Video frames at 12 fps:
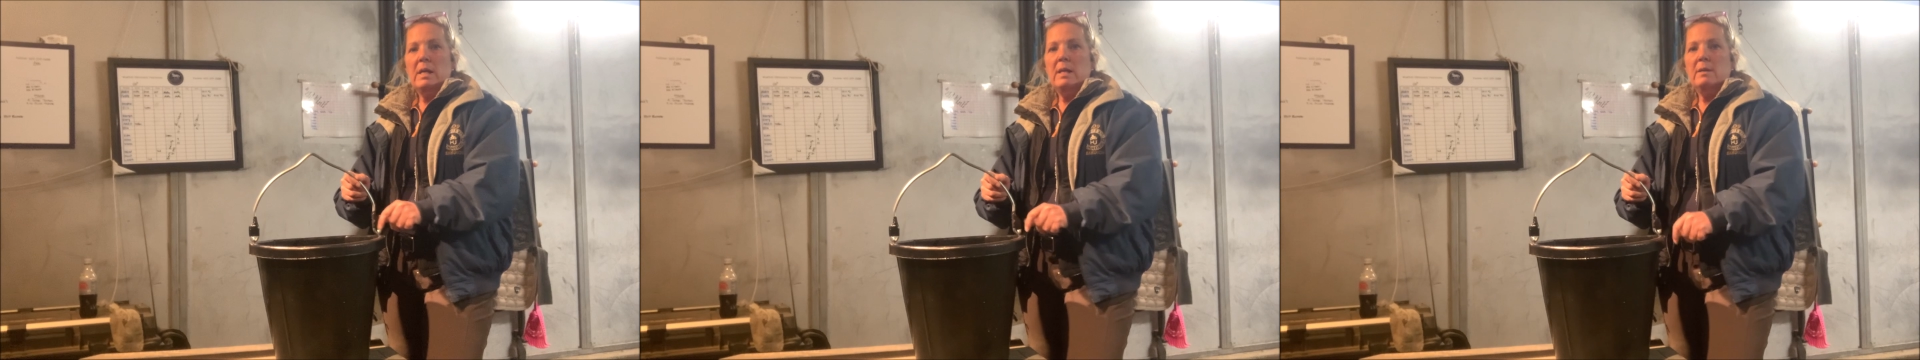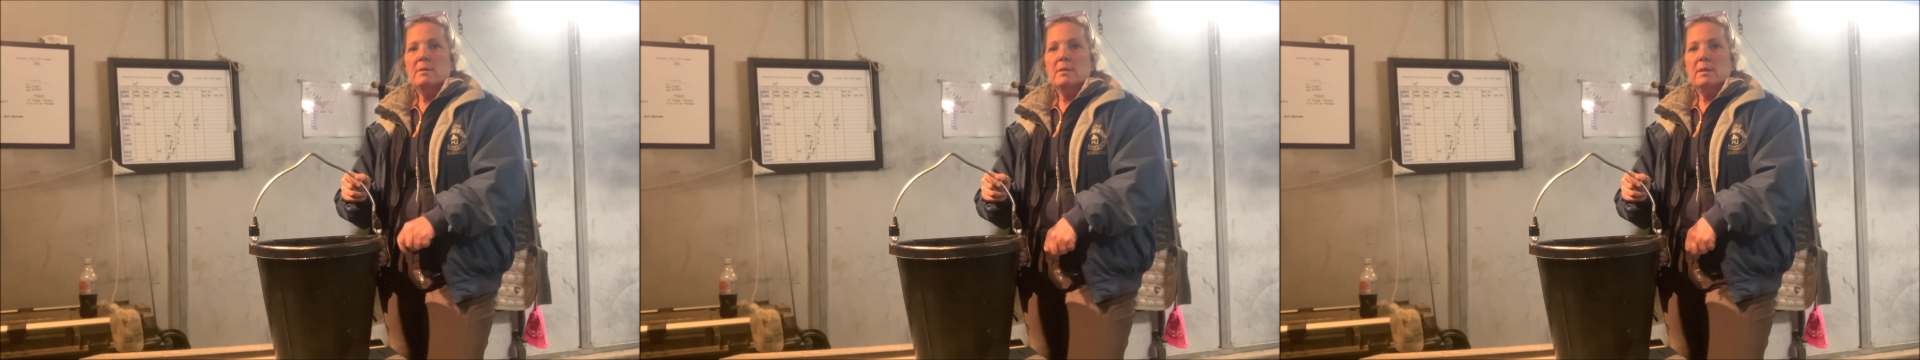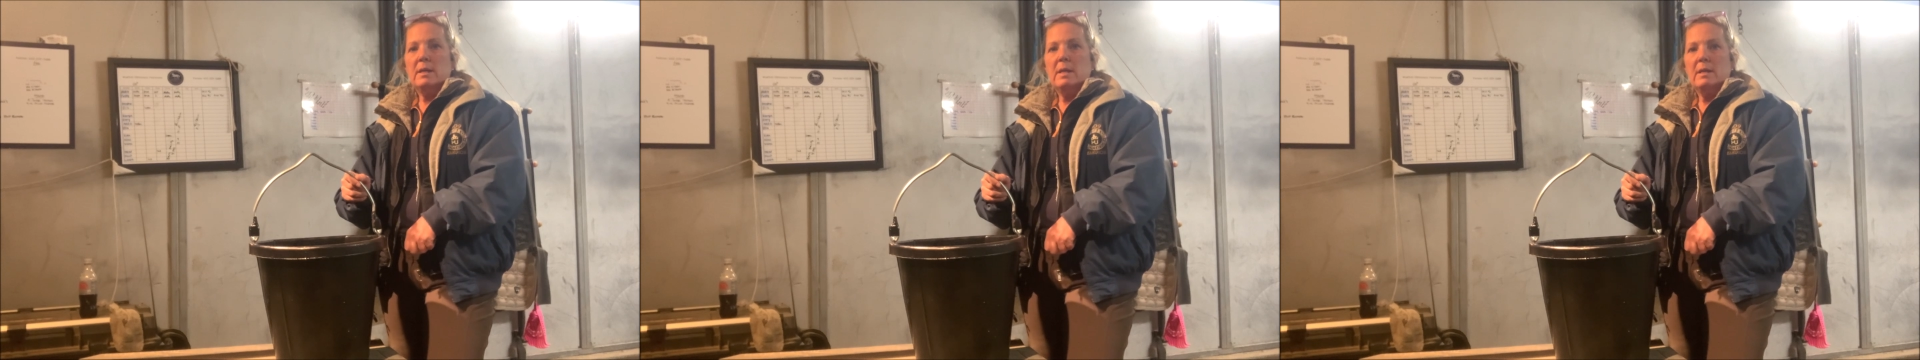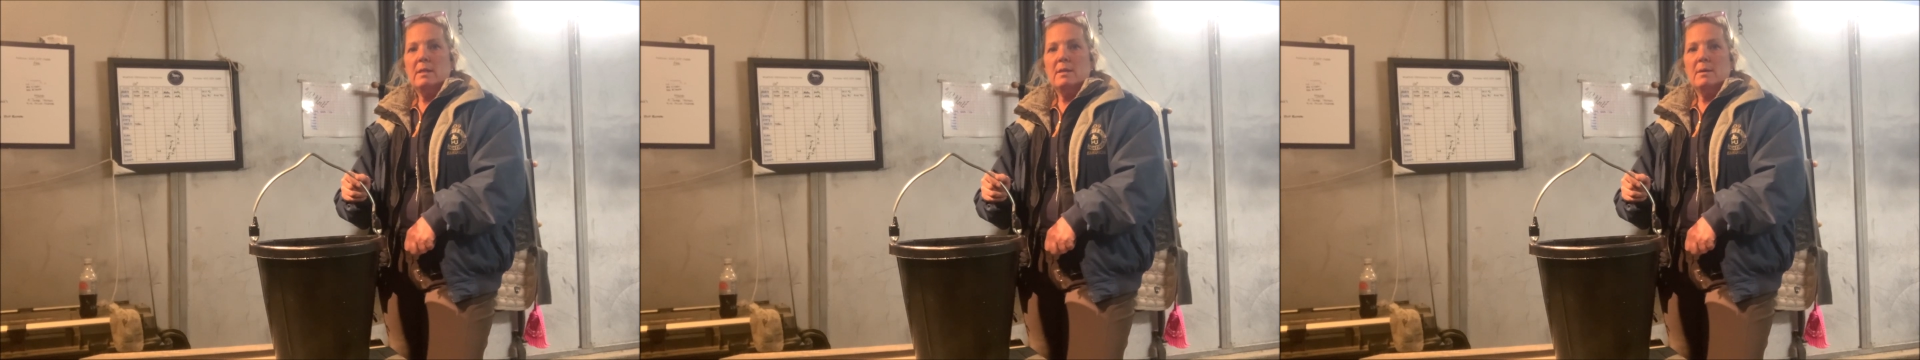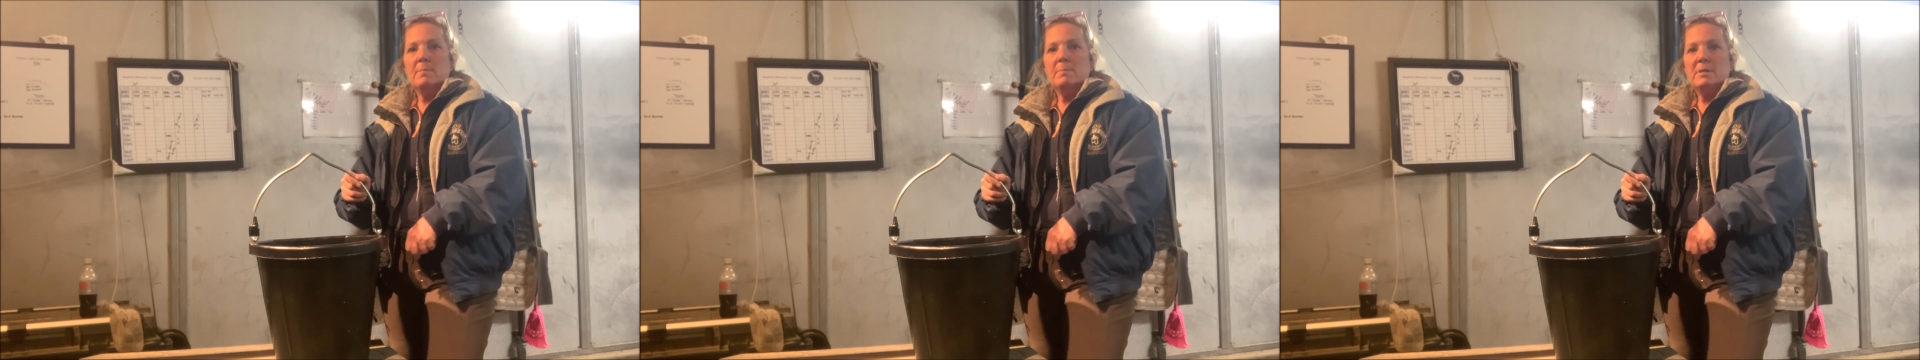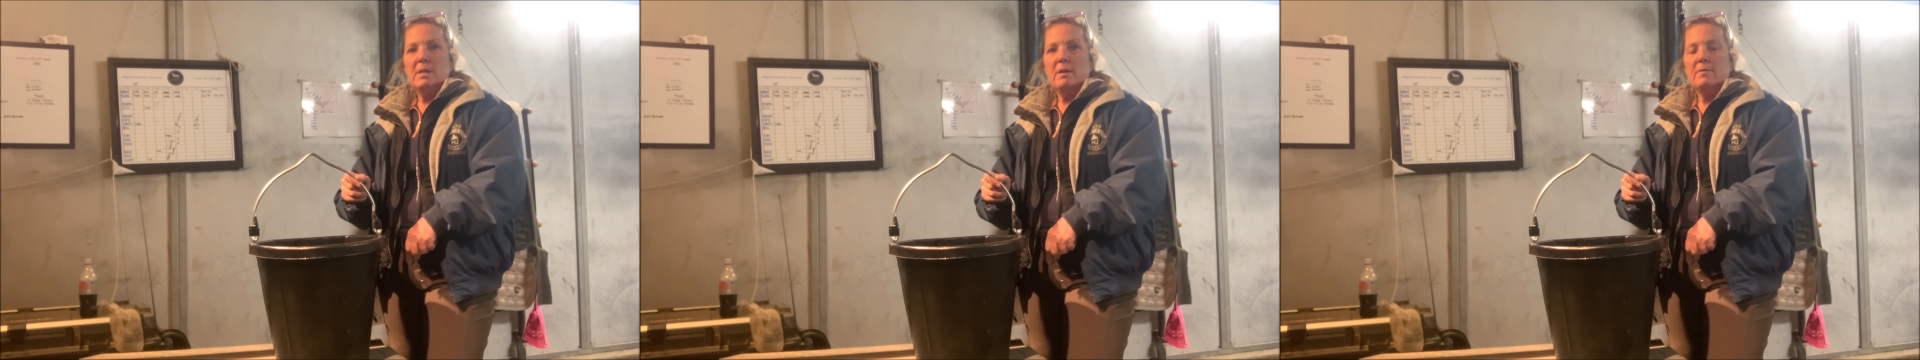easily get
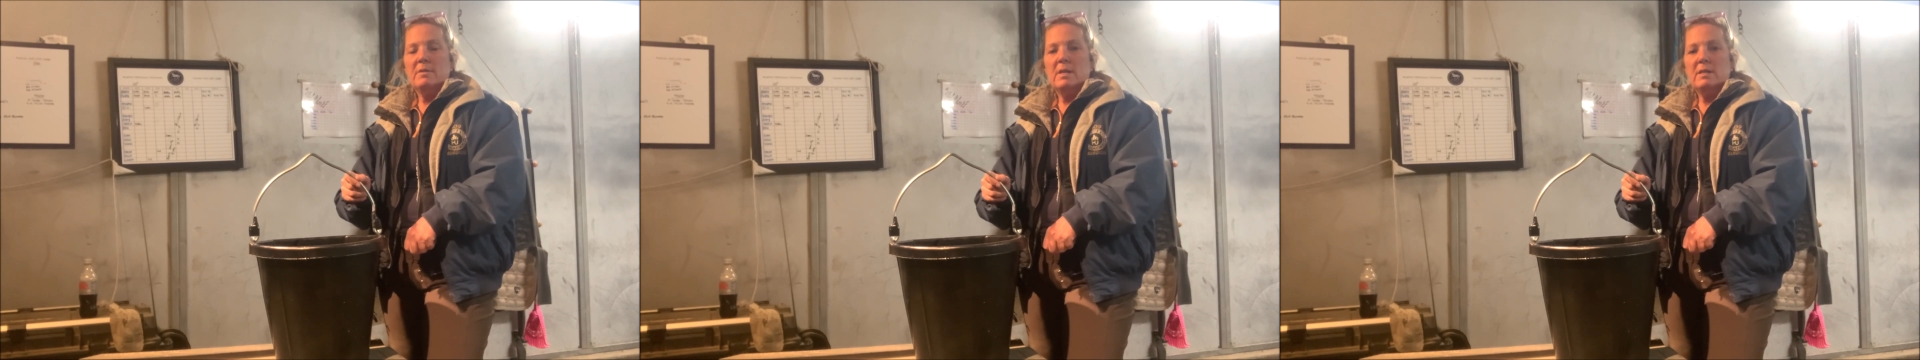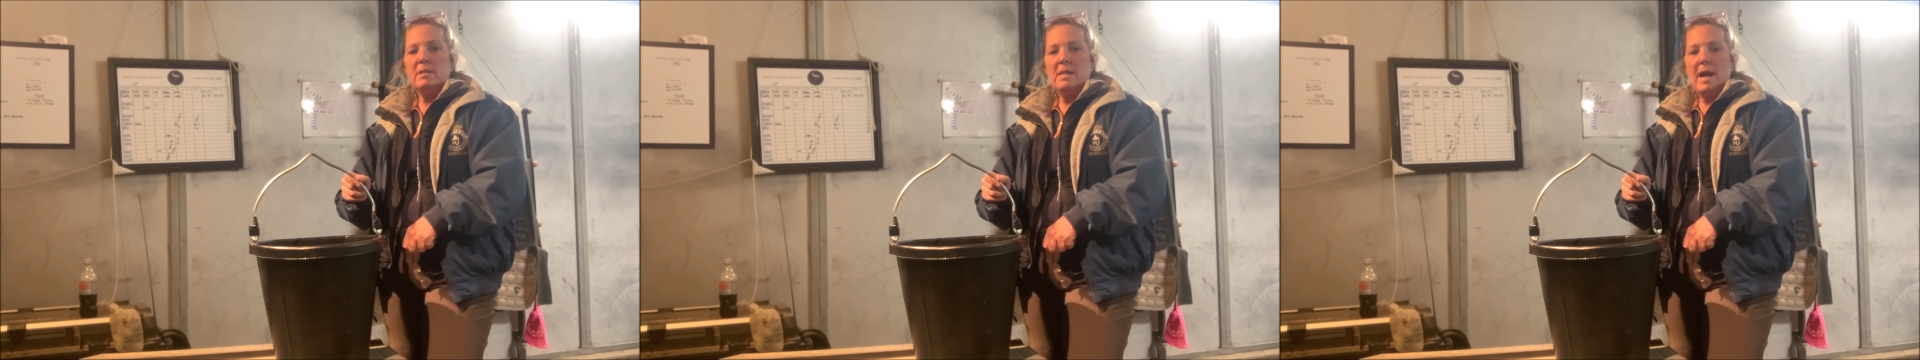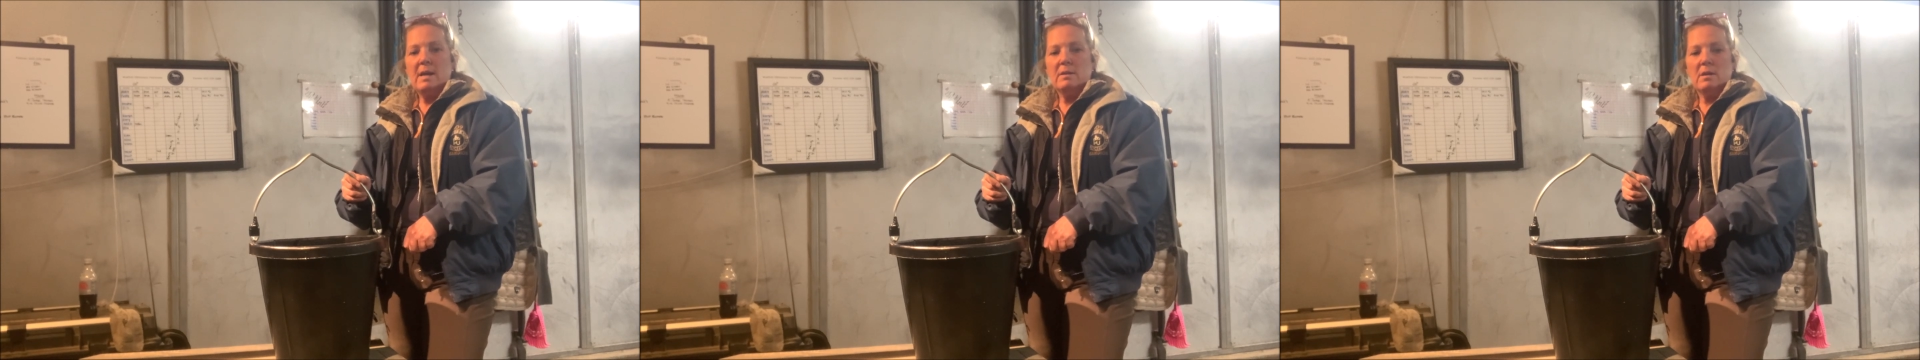themselves snagged